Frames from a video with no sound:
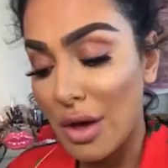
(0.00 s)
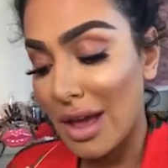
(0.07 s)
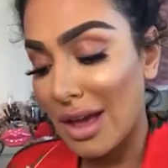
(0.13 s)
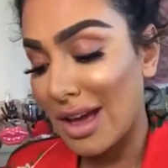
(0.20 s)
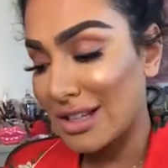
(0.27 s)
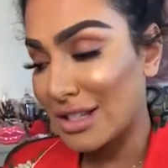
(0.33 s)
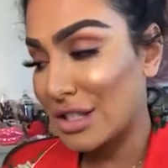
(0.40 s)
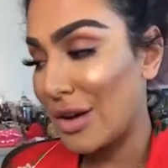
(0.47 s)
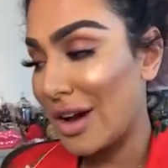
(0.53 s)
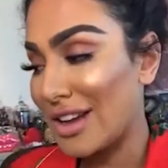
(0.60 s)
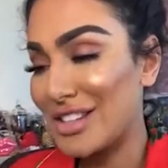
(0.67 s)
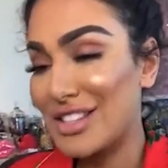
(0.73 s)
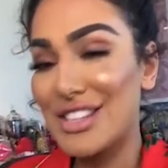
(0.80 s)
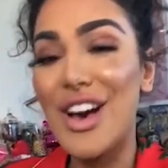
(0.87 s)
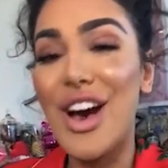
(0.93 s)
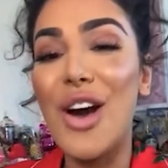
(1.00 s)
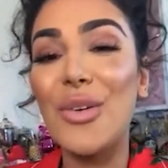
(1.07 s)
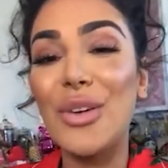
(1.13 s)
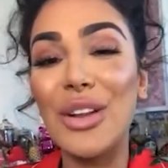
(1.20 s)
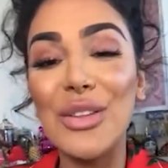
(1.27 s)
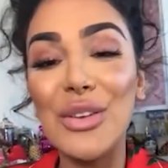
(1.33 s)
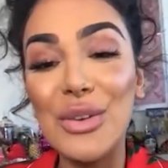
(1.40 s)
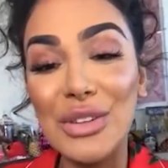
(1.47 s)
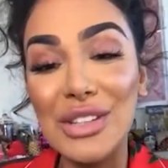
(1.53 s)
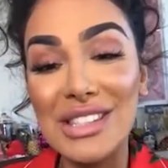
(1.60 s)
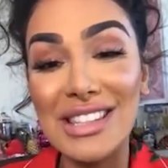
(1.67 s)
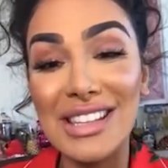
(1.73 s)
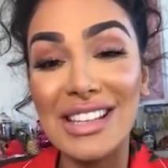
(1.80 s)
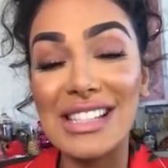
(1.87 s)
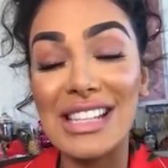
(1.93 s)
Okay guys, so I just got one of the coolest
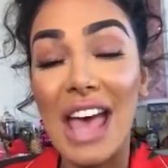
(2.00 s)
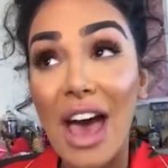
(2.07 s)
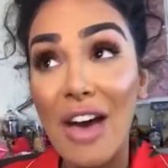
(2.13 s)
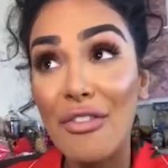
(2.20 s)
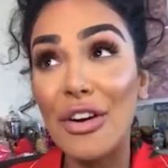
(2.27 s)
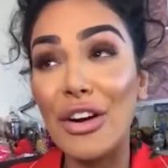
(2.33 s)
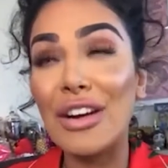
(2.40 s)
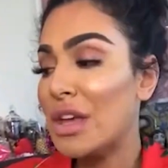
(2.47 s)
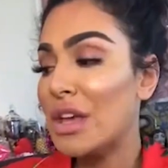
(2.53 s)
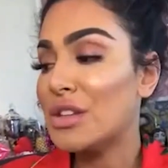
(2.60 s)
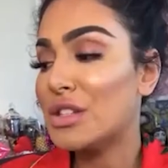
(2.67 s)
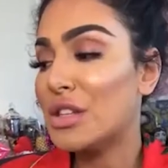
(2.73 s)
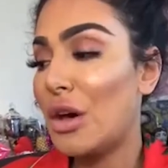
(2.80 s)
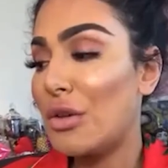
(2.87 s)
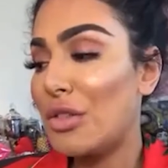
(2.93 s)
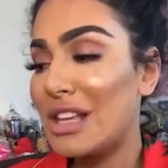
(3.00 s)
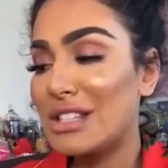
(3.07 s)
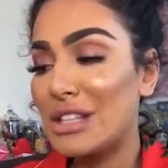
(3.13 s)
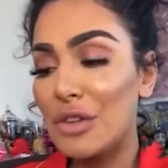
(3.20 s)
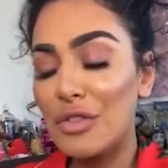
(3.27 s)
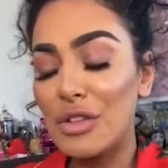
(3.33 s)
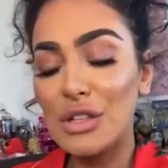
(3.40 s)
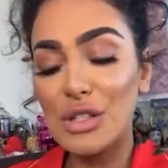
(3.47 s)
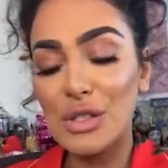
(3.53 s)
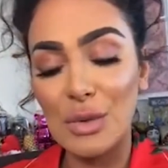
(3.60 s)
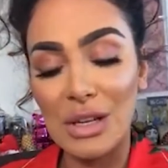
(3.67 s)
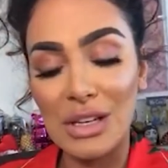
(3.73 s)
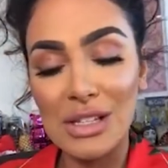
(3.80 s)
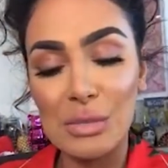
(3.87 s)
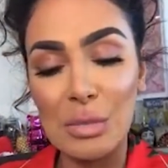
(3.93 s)
things ever. So they sent over the
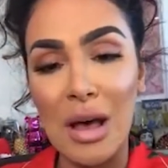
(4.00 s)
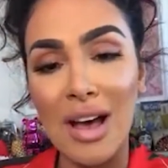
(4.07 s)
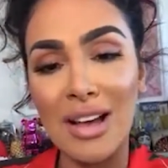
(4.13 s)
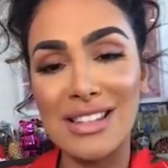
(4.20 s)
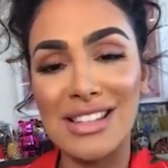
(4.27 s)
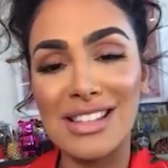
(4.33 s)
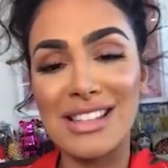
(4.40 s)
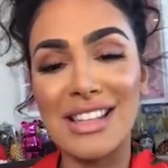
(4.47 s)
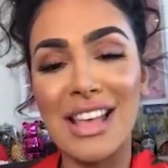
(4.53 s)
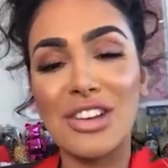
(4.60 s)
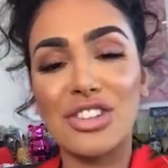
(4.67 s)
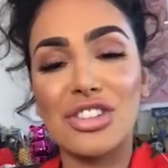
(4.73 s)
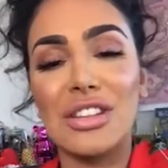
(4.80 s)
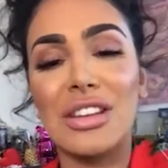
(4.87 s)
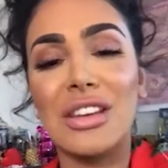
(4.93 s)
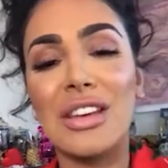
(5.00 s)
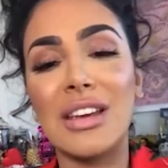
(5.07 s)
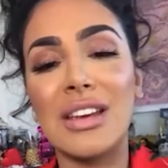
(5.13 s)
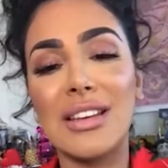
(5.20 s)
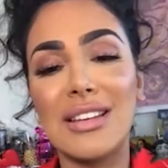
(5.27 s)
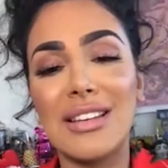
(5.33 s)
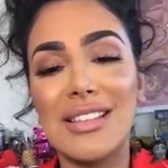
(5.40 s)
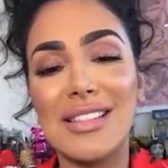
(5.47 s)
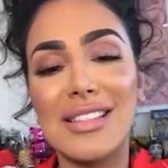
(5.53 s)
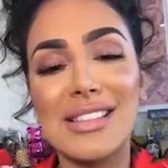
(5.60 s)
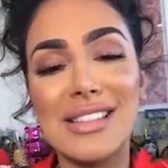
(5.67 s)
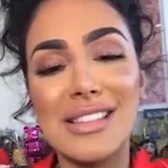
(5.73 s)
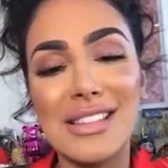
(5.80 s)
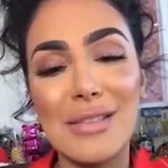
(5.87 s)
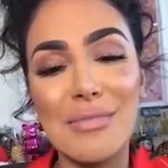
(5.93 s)
sweetest box. This
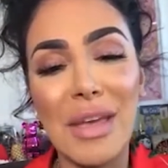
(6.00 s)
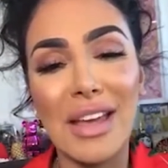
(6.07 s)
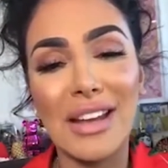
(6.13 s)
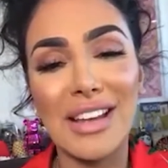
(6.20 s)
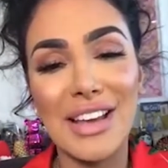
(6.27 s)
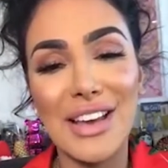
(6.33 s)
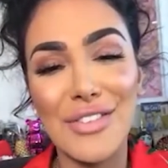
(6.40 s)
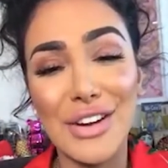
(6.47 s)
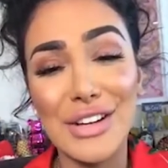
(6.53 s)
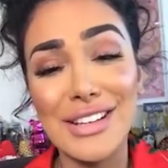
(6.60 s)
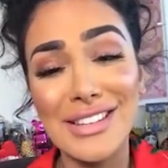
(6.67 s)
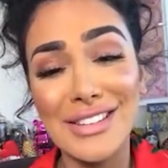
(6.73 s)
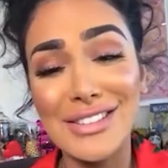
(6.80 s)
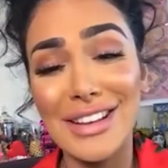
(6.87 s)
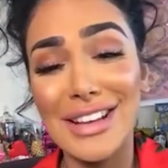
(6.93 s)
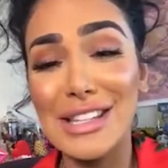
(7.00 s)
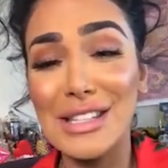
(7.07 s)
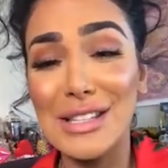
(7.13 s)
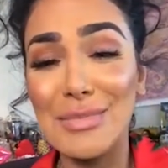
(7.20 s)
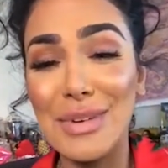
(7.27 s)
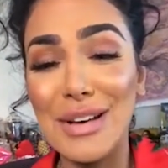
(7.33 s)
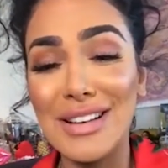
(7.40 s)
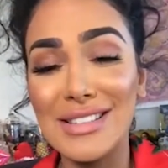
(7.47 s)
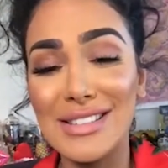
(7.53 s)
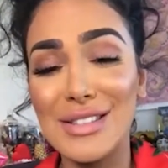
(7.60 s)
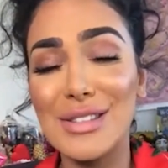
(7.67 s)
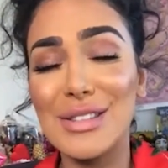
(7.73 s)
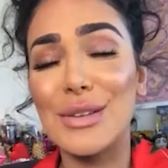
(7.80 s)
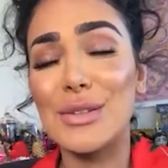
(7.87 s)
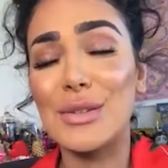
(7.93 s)
is a painting of our Desert Dust box. This
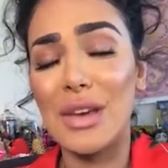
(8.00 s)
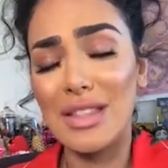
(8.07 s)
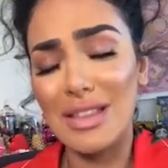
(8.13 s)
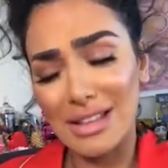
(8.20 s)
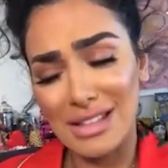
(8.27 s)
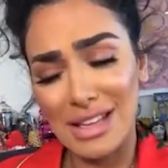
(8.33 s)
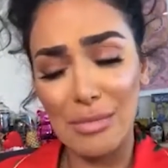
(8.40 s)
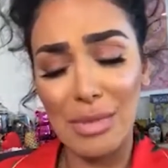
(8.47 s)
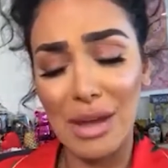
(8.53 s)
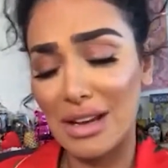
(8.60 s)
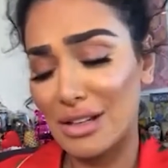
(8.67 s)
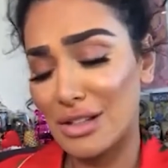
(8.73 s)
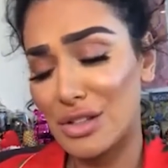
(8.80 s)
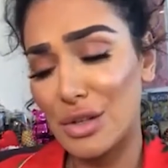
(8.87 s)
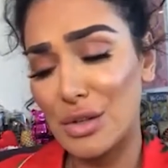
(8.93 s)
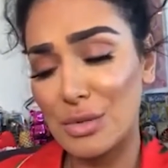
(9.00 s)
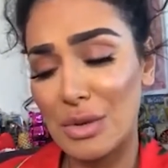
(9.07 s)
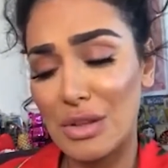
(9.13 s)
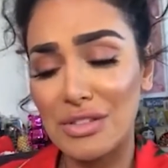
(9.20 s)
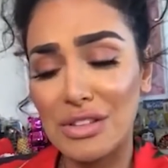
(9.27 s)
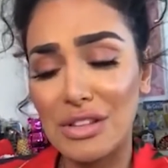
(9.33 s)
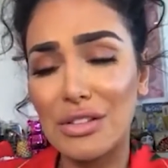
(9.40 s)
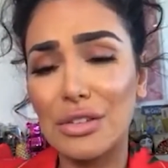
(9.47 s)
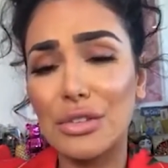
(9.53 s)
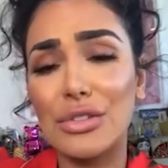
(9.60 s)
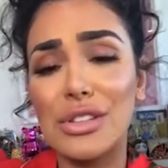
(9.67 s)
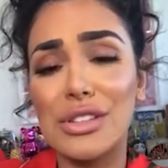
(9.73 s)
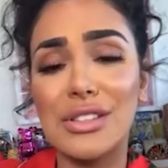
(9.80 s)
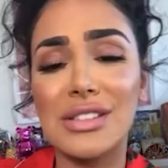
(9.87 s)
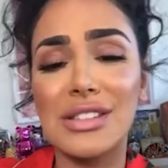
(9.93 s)
is so sweet. I think it's hand painted. It's so sweet. There's like little
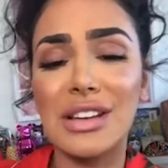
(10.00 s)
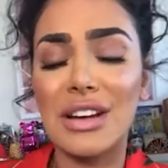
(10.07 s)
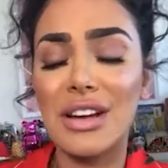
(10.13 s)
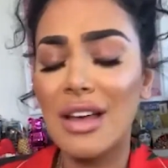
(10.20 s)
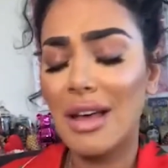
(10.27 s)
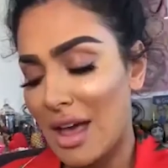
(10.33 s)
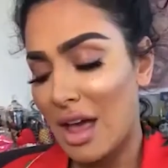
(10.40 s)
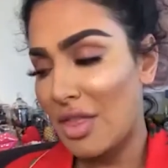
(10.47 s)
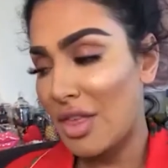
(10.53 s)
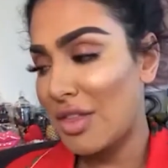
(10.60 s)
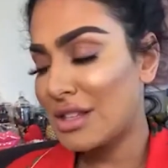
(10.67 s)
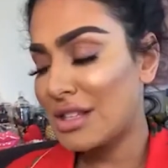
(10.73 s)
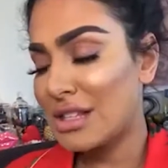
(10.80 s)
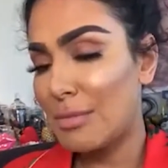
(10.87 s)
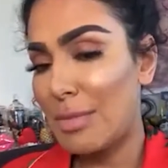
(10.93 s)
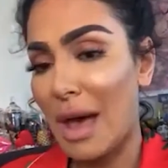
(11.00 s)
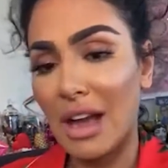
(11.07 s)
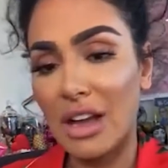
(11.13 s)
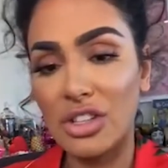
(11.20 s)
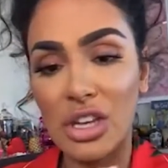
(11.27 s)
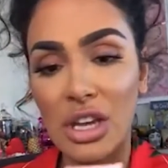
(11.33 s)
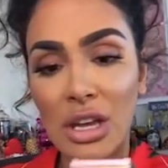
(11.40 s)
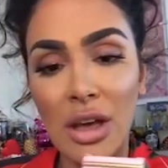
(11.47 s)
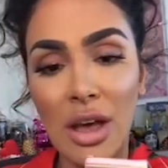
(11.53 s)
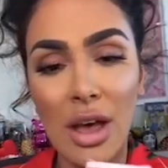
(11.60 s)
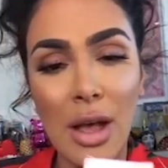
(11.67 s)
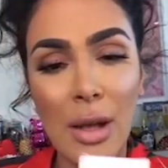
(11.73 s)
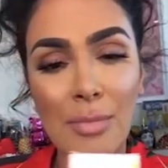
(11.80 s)
crystals here. And then this is the packaging.